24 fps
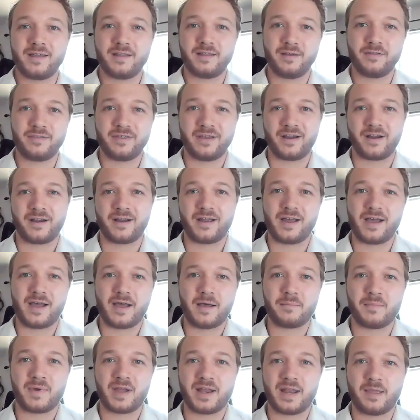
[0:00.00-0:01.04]
Hello there. Uh,
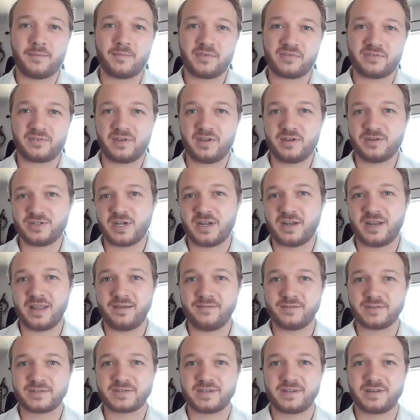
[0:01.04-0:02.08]
my name is TJ
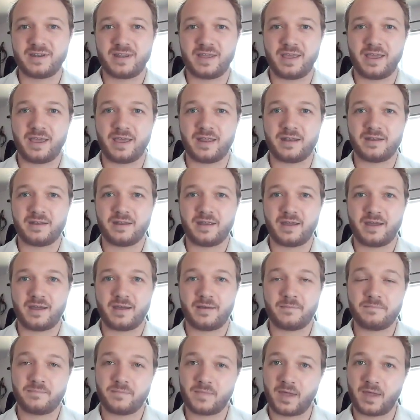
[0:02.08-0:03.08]
Davison, and uh,